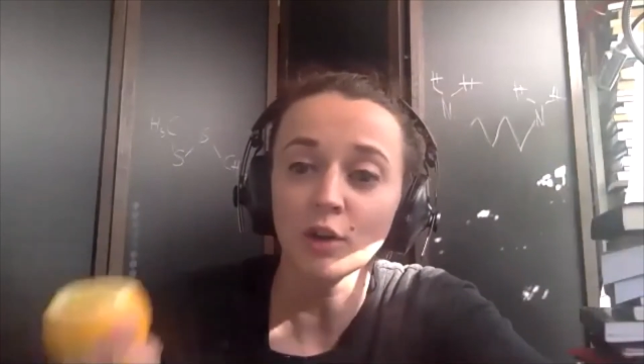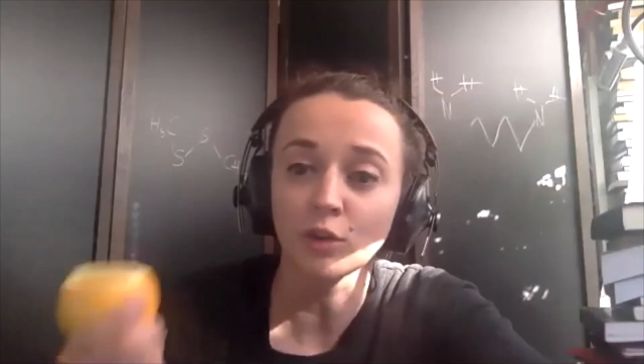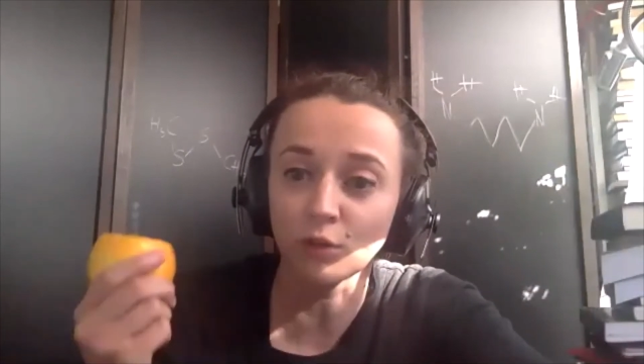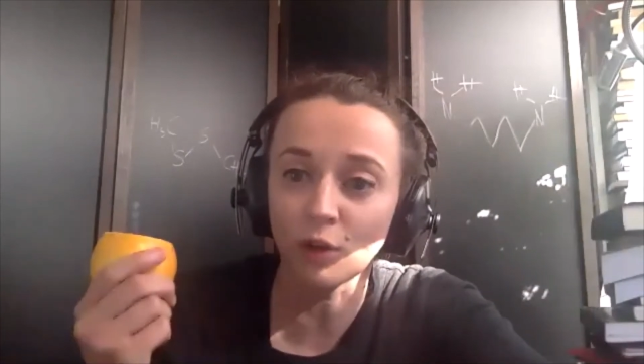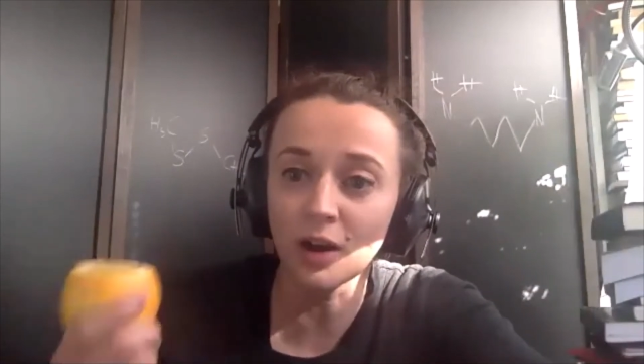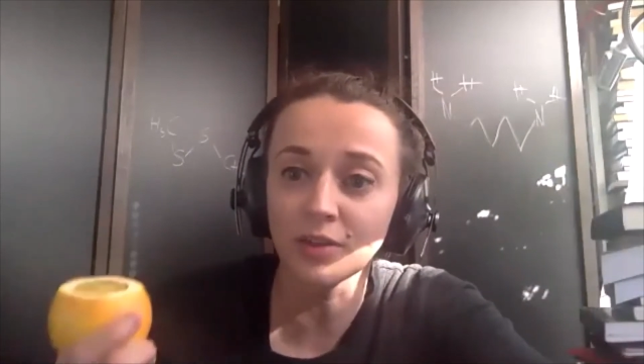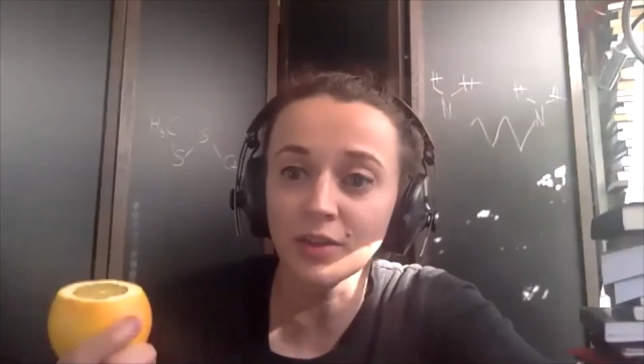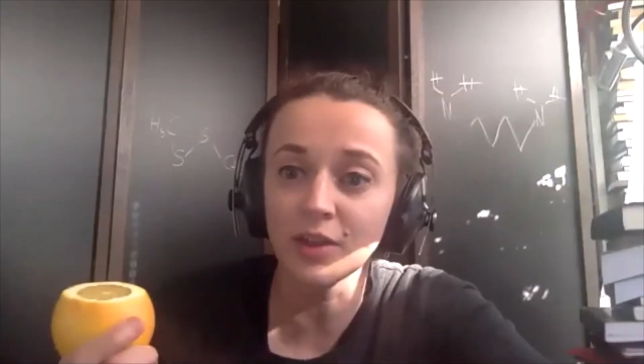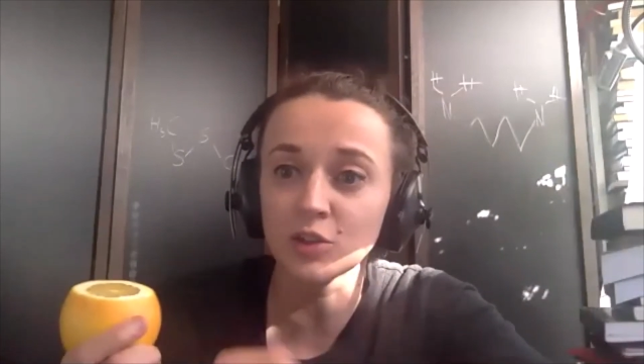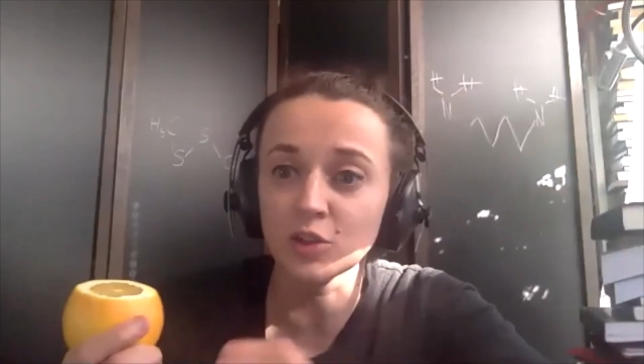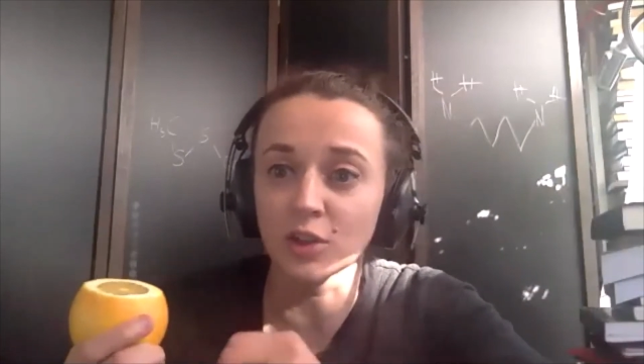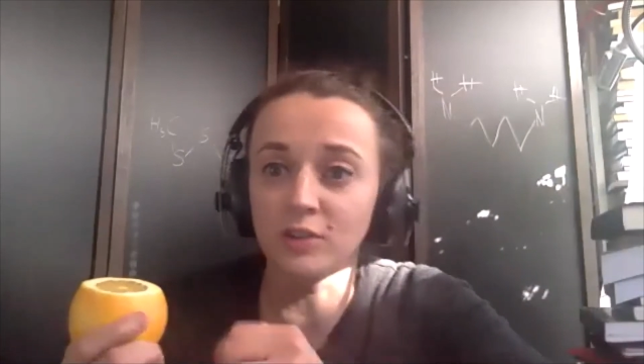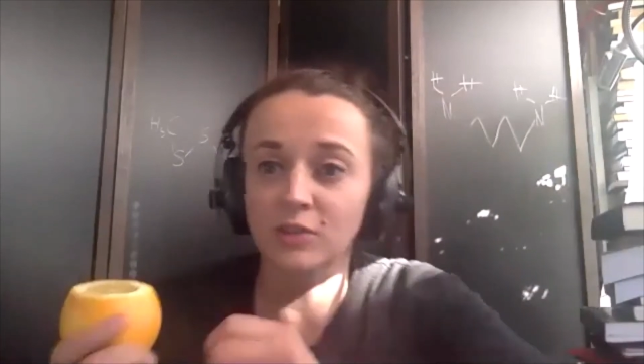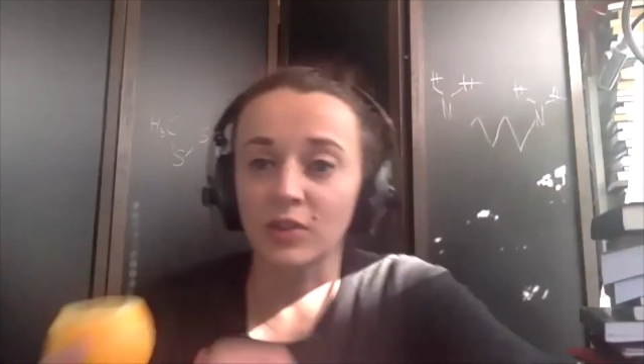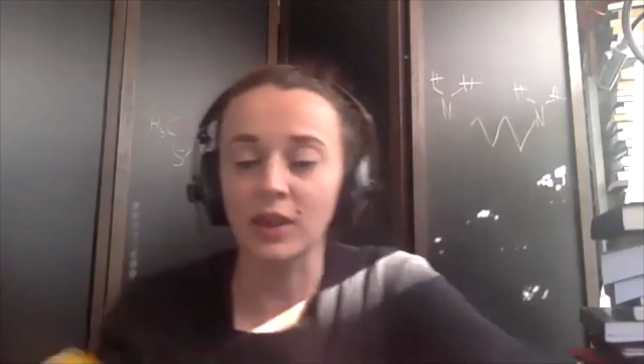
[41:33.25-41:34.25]
rather than
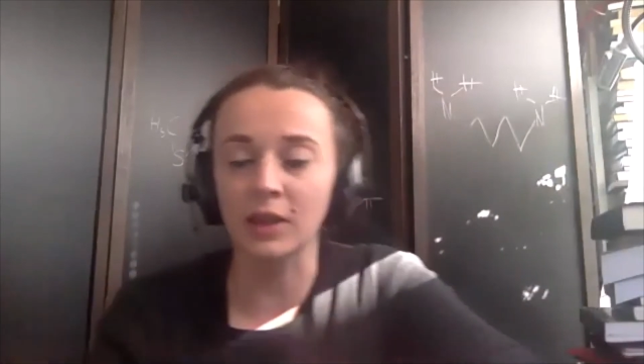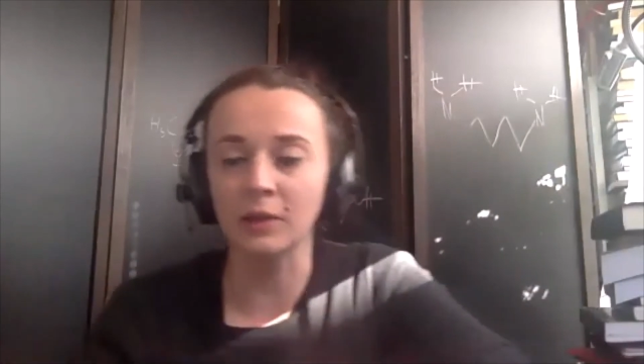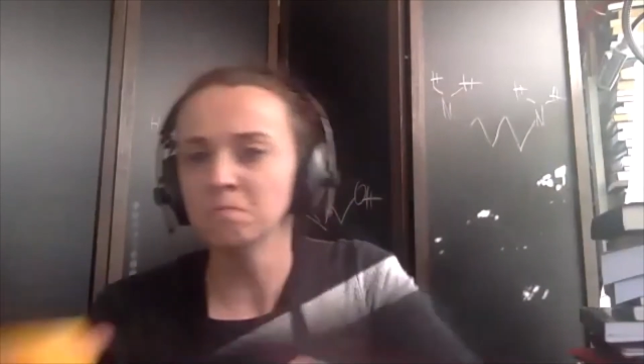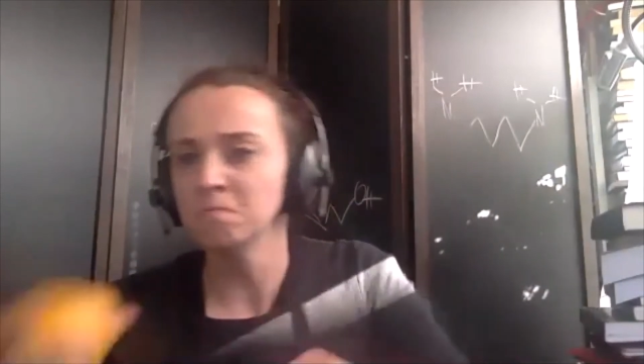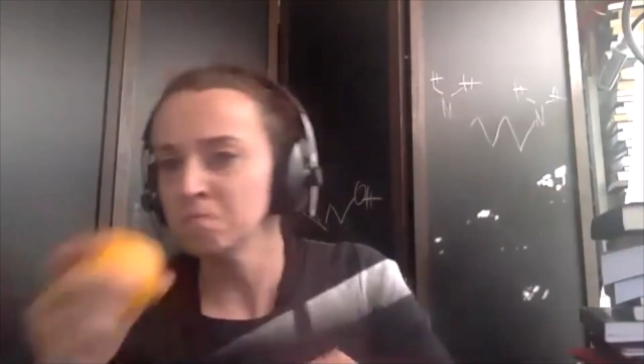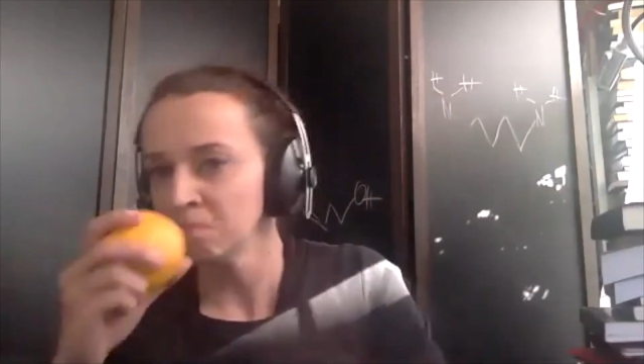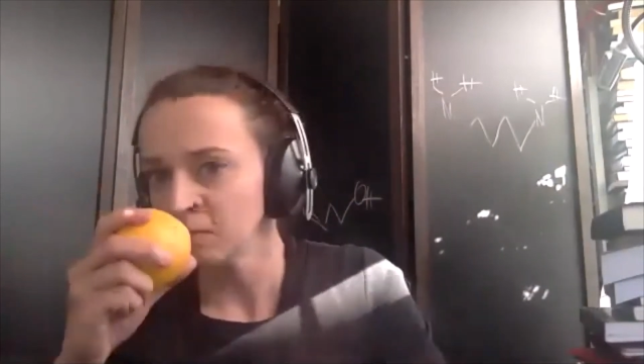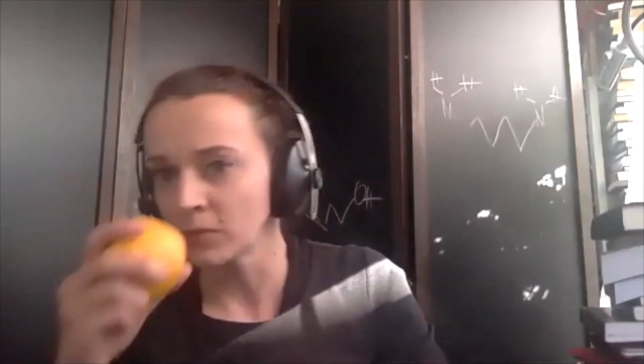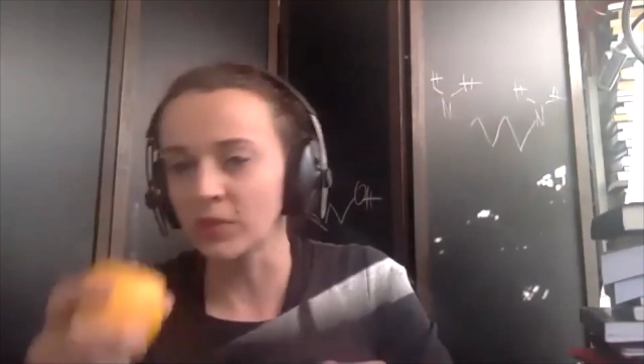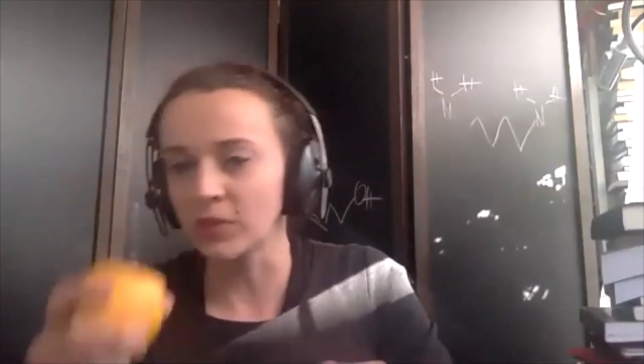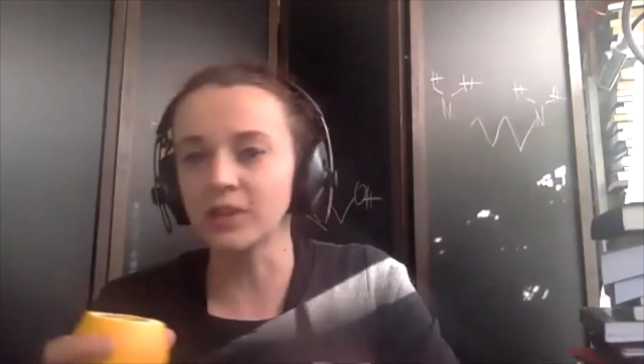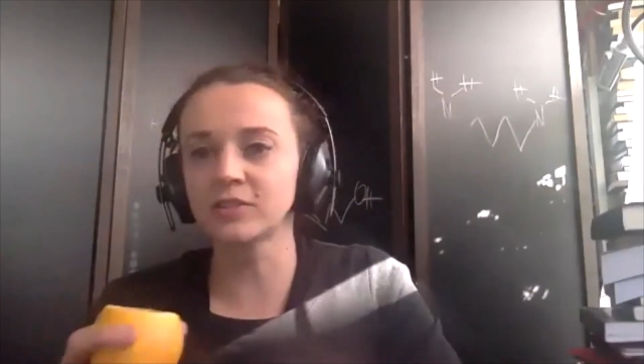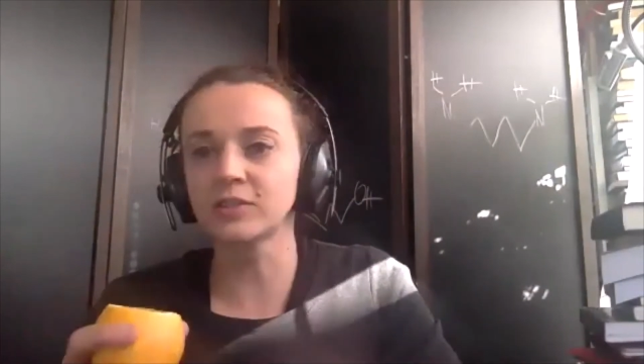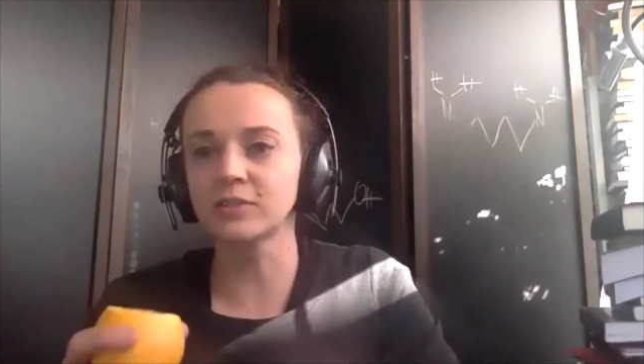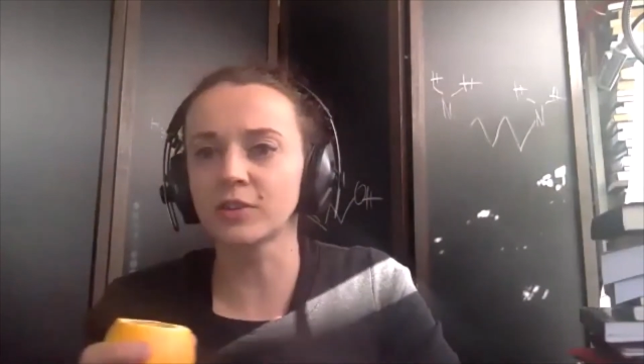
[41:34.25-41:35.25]
just
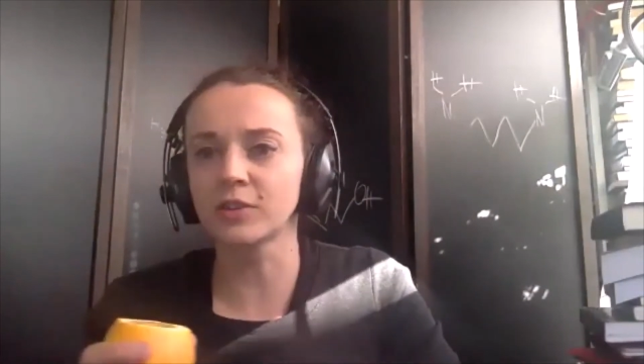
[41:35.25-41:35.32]
this is